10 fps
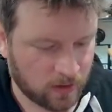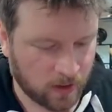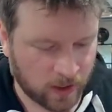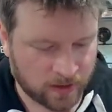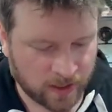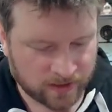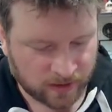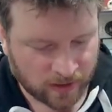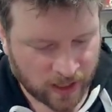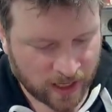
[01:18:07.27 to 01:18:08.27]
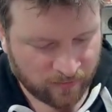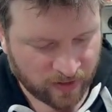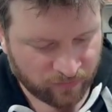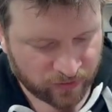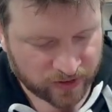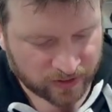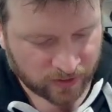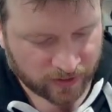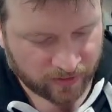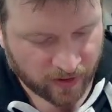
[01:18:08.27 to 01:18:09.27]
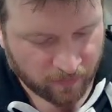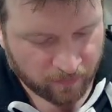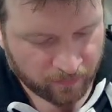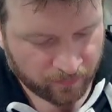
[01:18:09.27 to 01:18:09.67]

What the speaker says: It takes a lot of effort to click them.